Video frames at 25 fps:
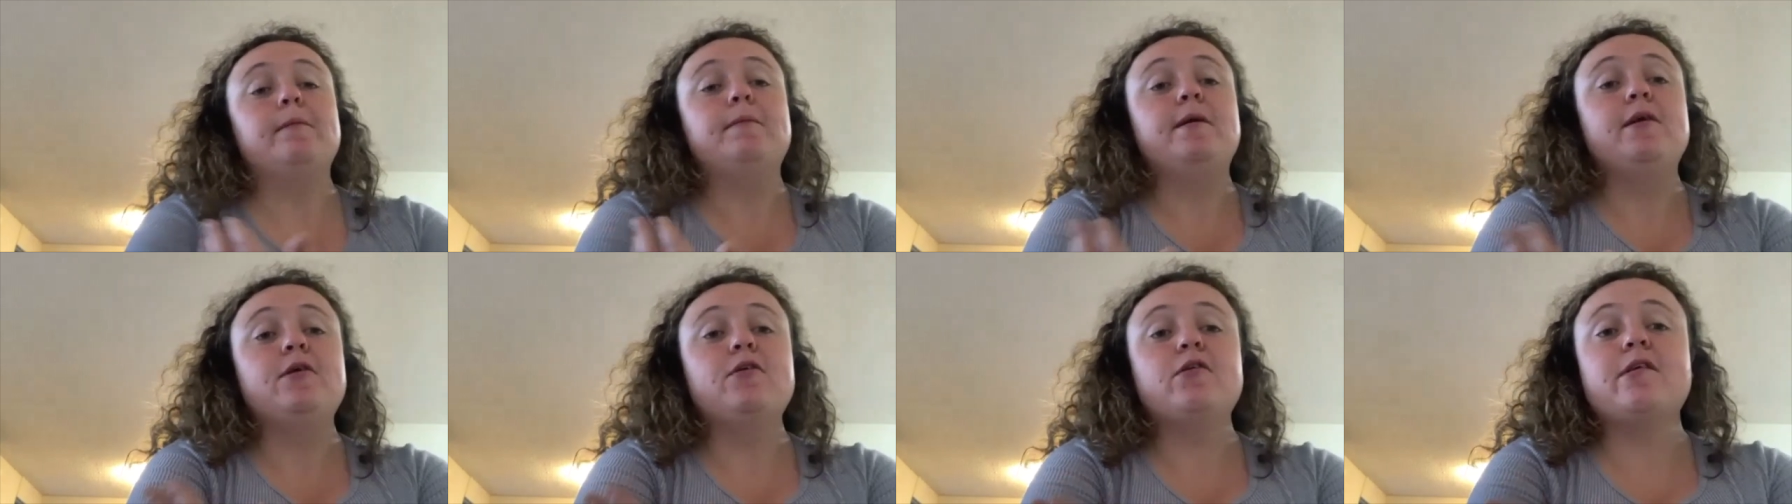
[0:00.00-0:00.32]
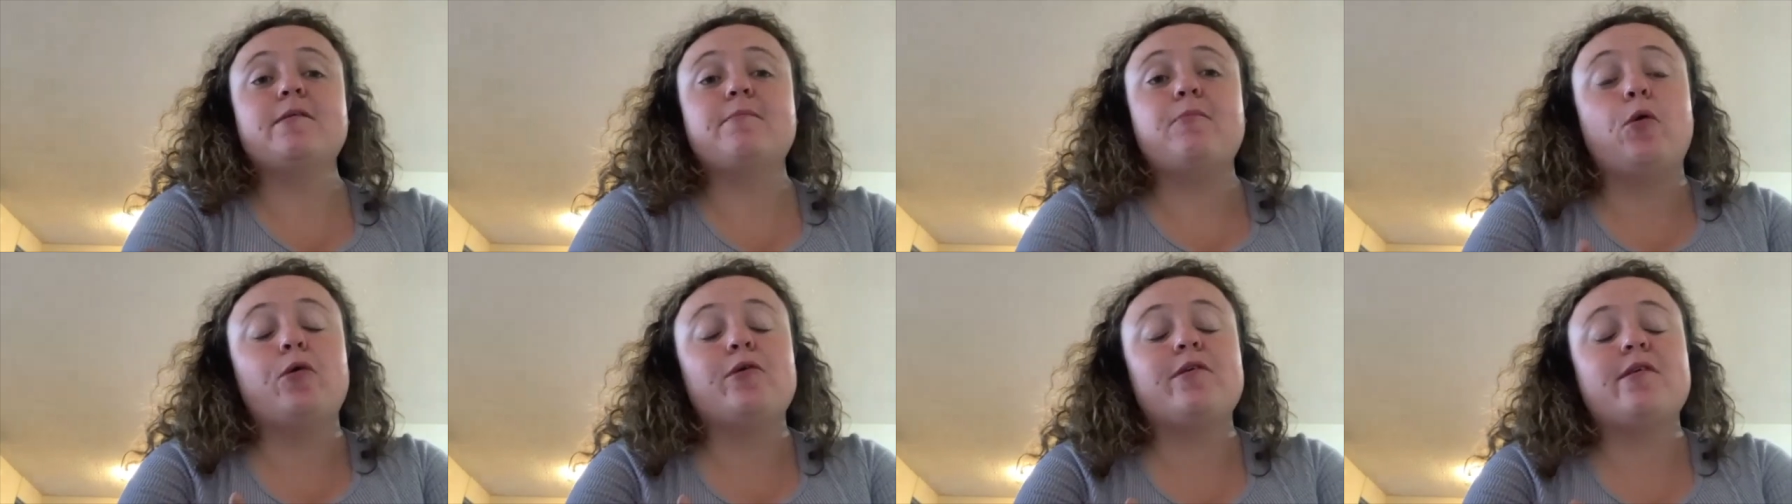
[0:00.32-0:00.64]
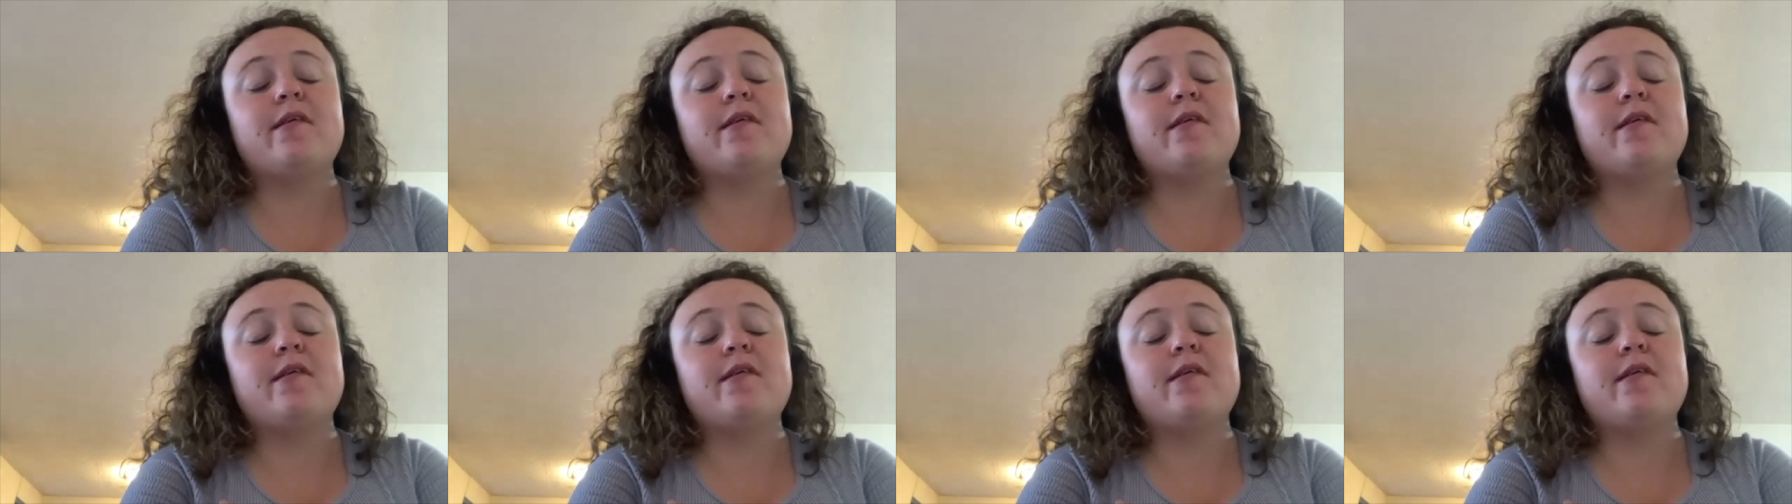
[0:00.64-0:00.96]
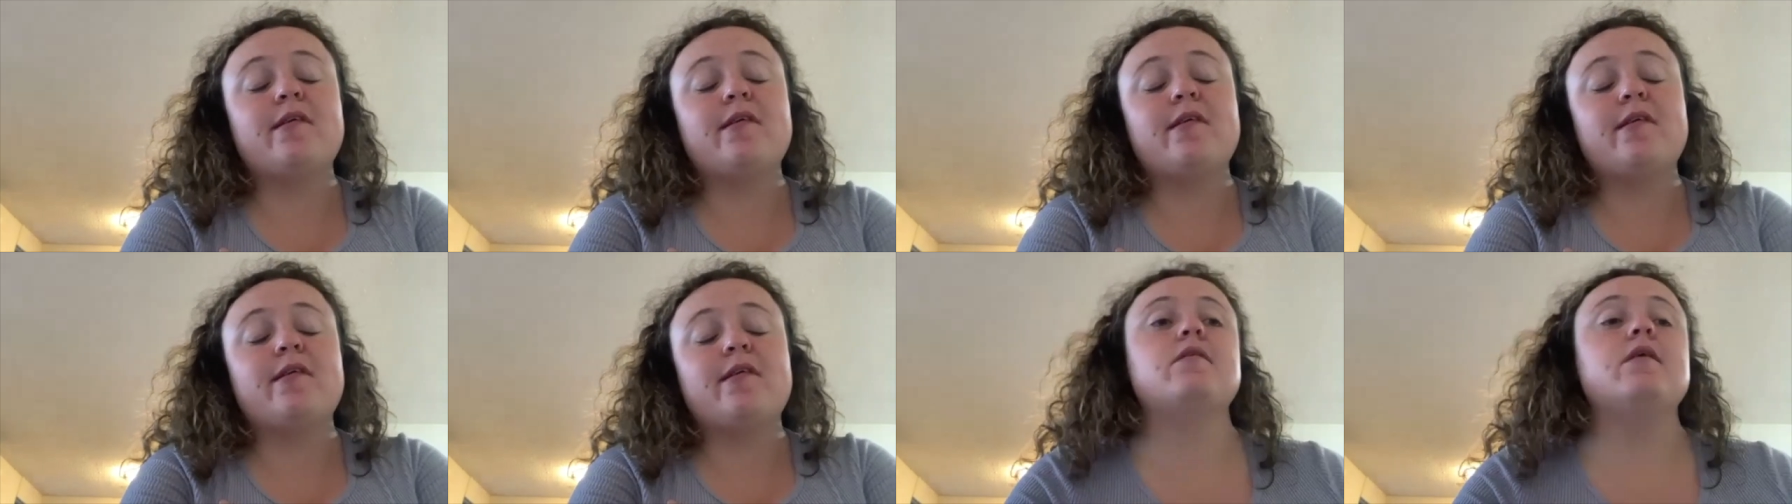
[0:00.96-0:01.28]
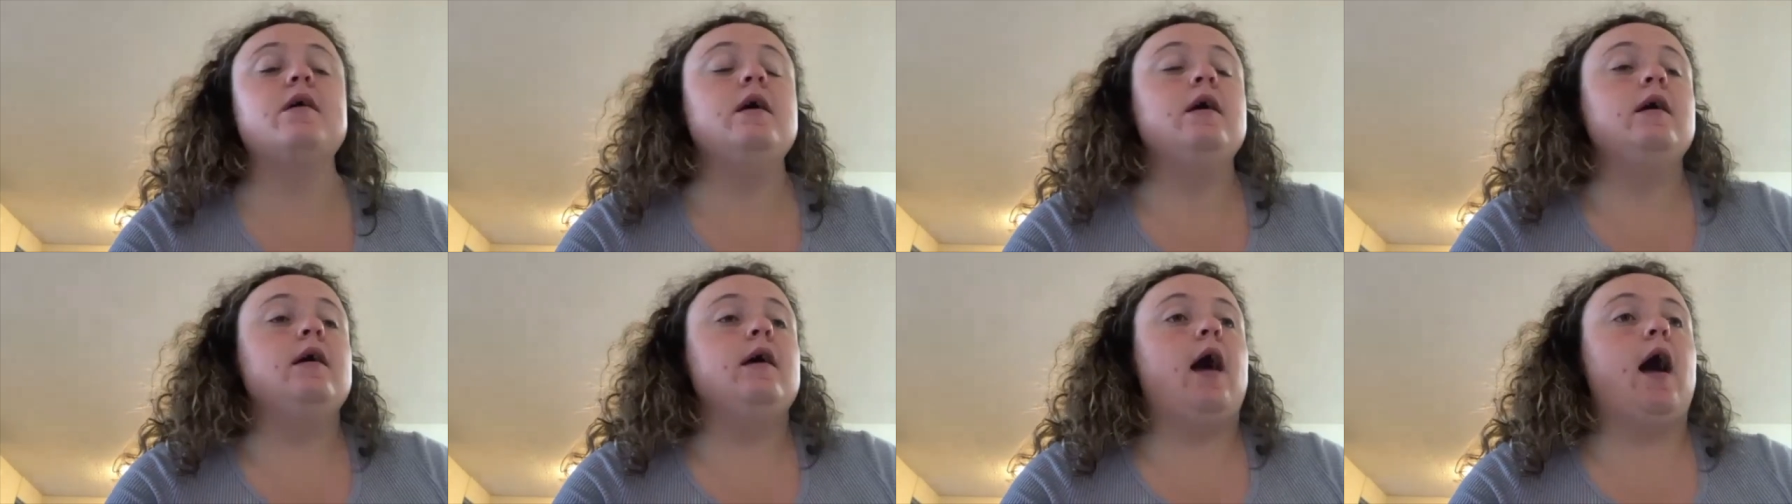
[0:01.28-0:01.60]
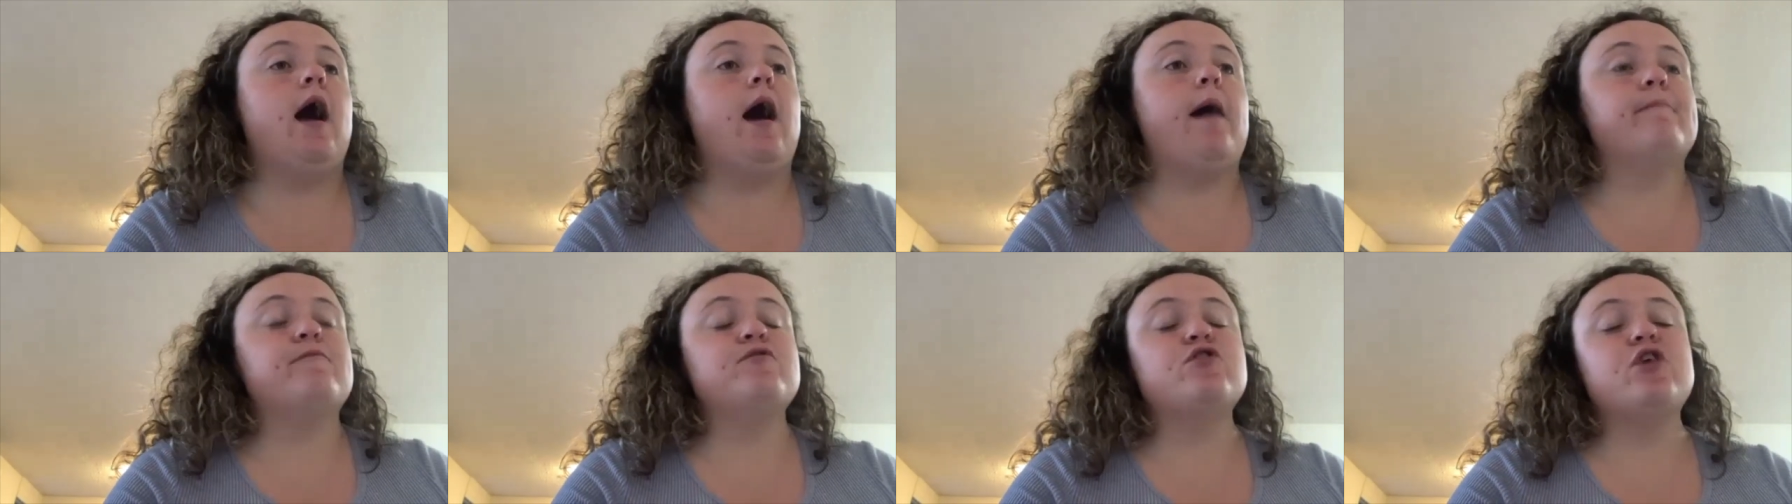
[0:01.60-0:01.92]
peer support sessions,
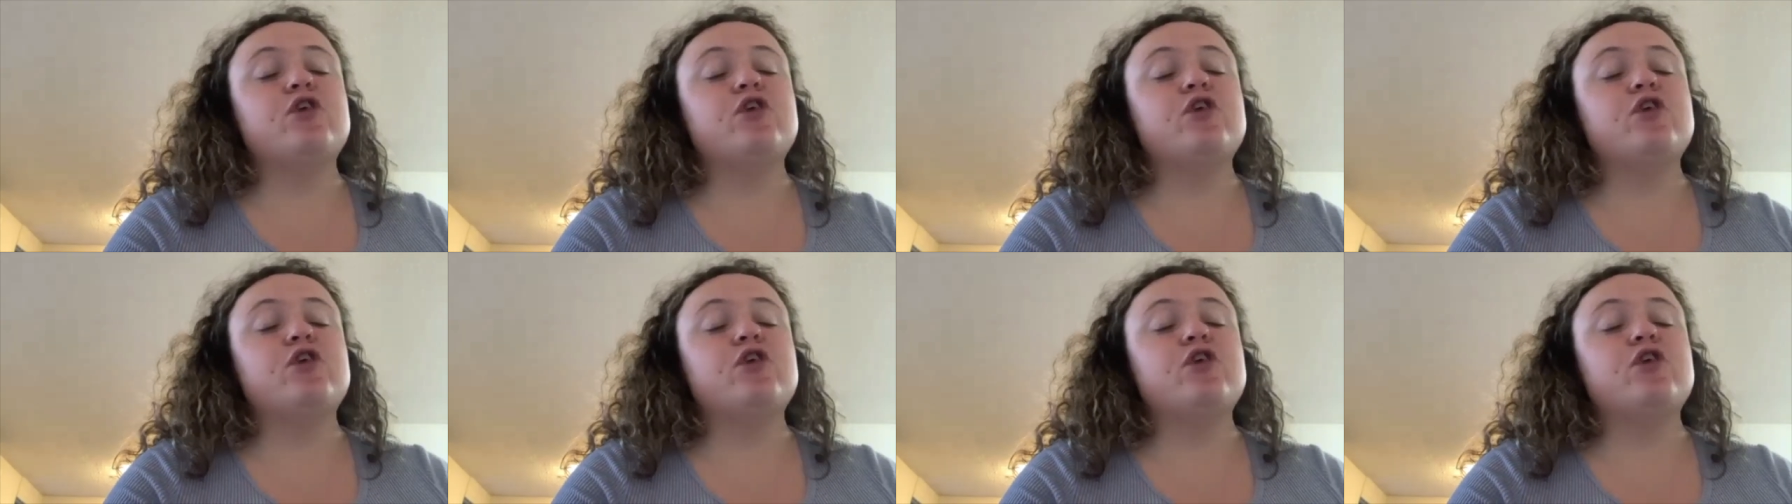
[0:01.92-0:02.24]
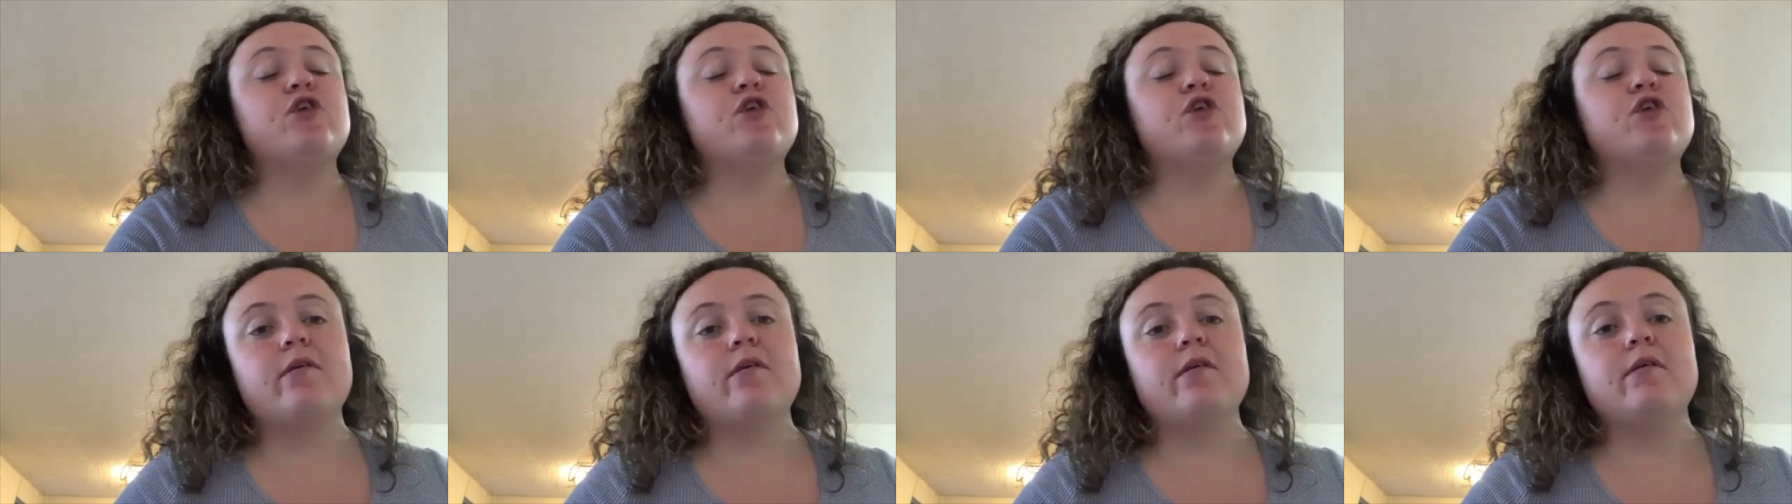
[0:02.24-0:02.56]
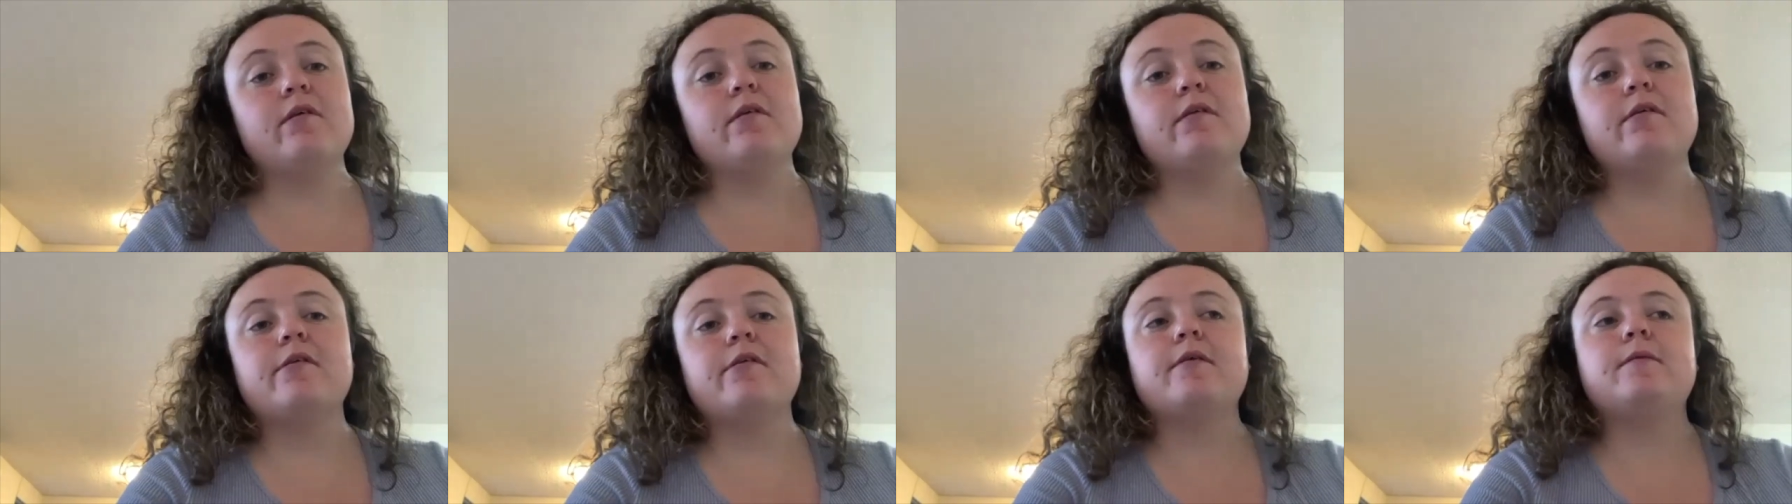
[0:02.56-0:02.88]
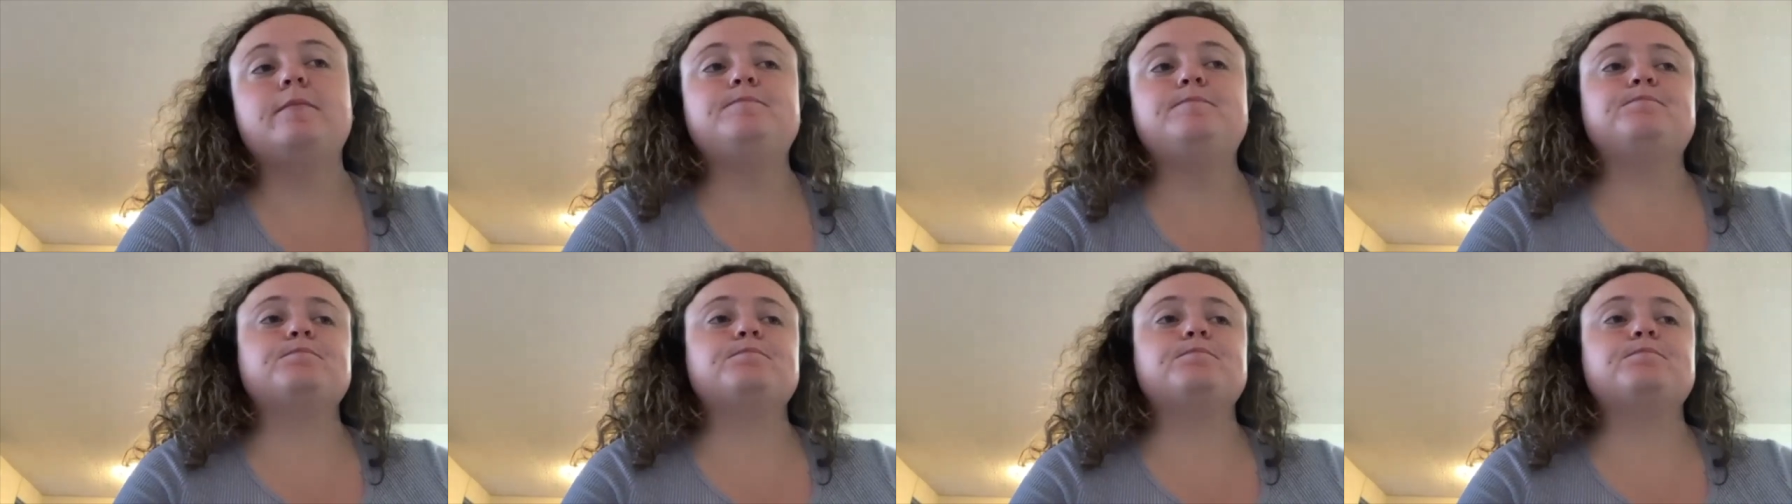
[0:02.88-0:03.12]
share resources,